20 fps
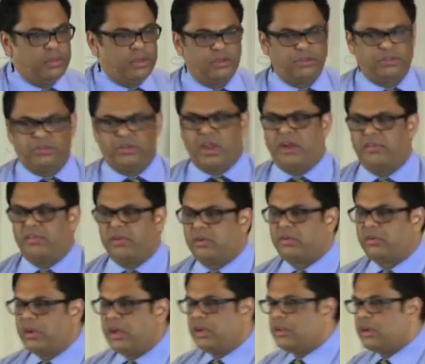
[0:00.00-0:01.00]
because you have a
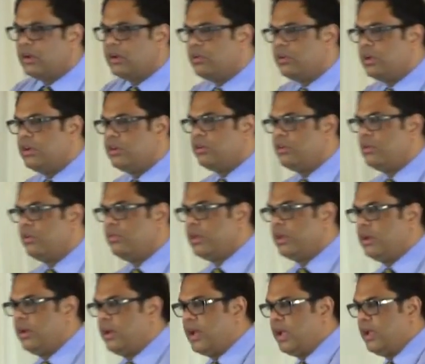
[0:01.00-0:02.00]
great anointing over
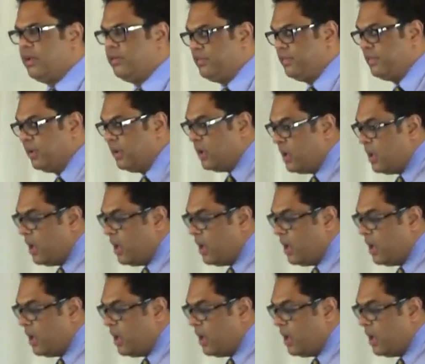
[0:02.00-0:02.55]
your life.